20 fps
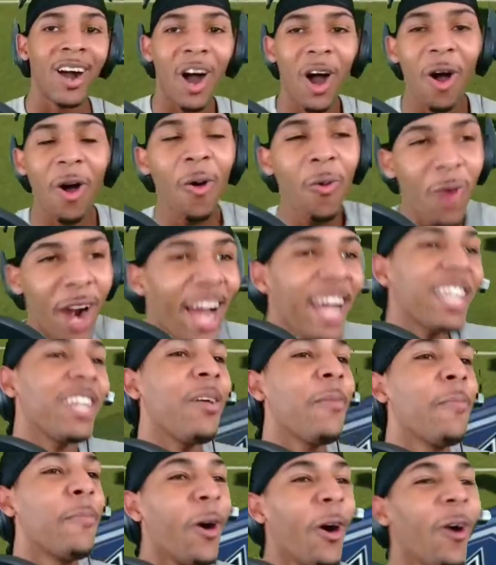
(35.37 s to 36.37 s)

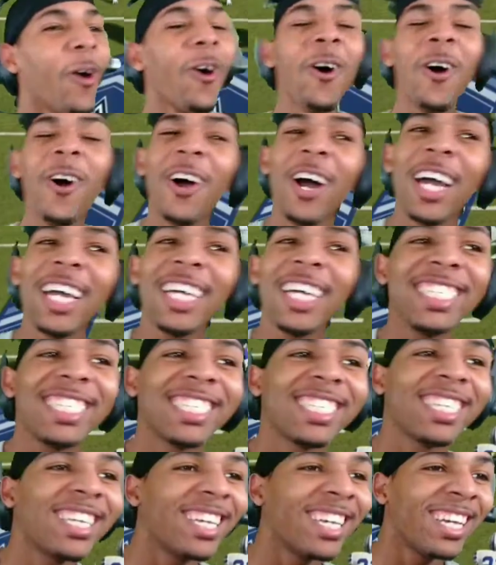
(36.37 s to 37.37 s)
Alrighty,
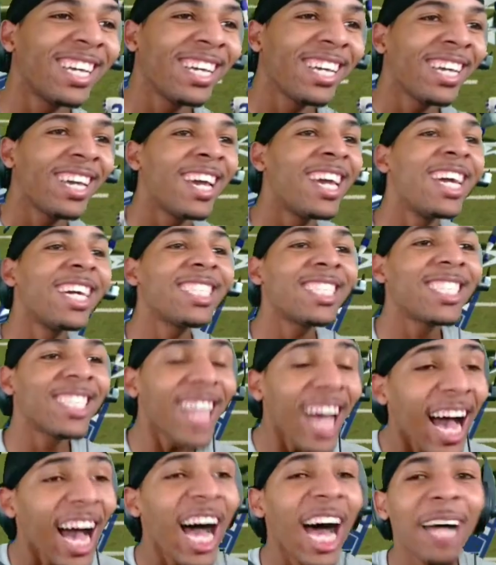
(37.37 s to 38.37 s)
boys. It's
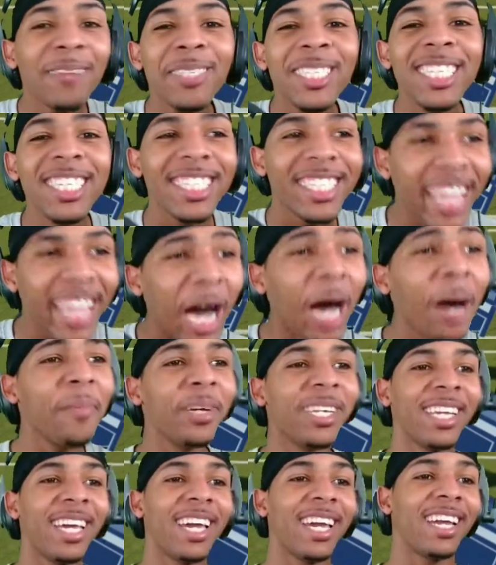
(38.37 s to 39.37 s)
time to
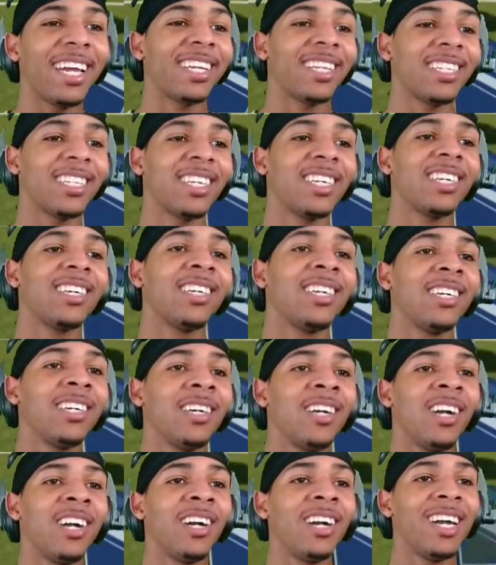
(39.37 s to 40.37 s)
dominate.
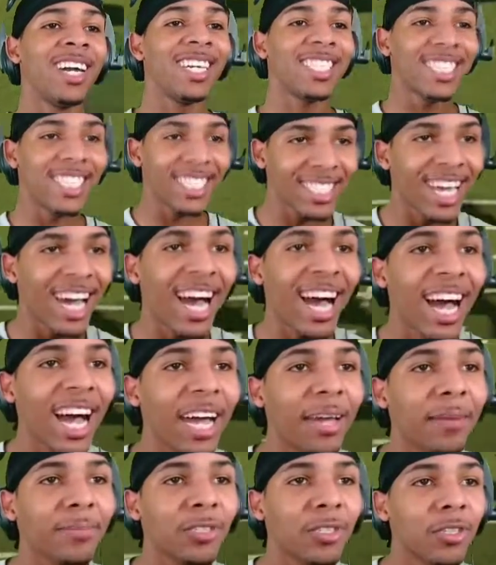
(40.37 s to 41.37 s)
It's
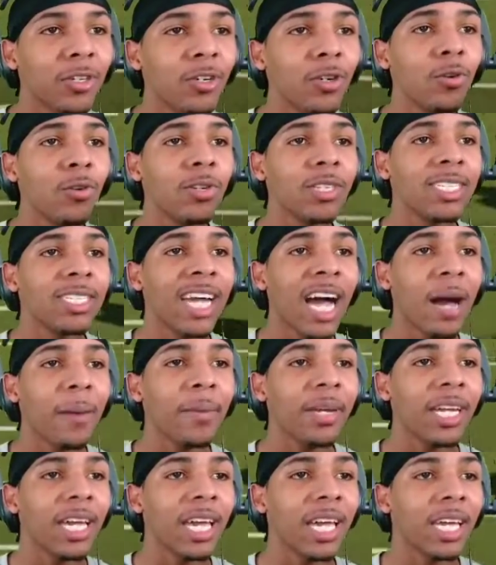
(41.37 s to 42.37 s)
time to
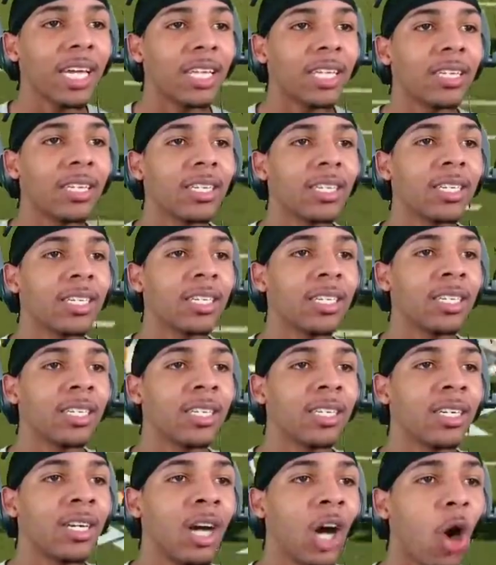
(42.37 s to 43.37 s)
dominate.
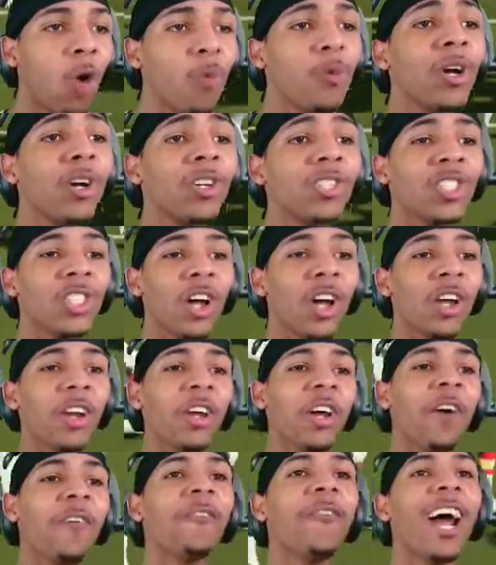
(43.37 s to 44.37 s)
Oh, we're going to start it
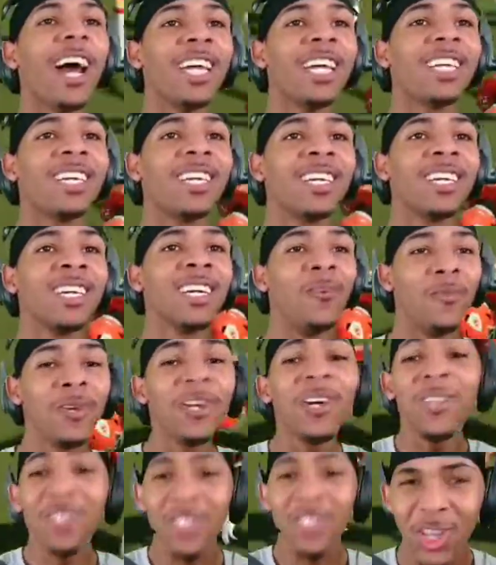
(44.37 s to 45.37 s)
off right. We're
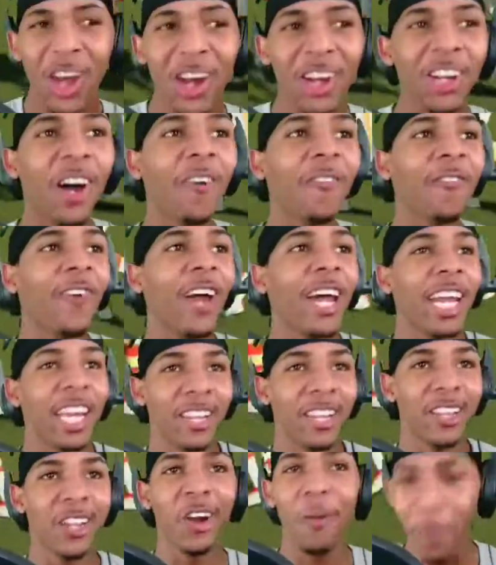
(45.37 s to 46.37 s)
going to start it off right. A
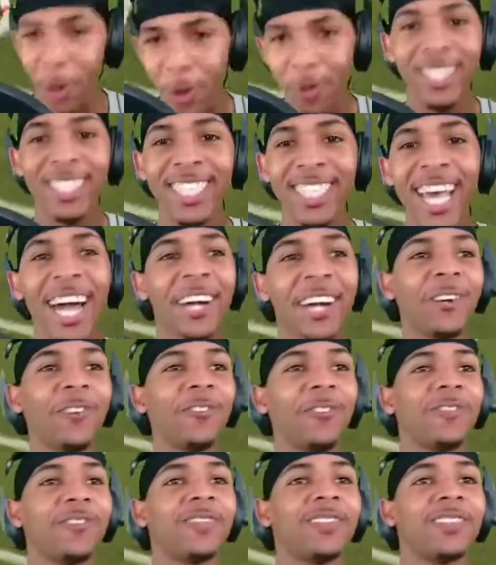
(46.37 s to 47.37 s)
little broken tackle.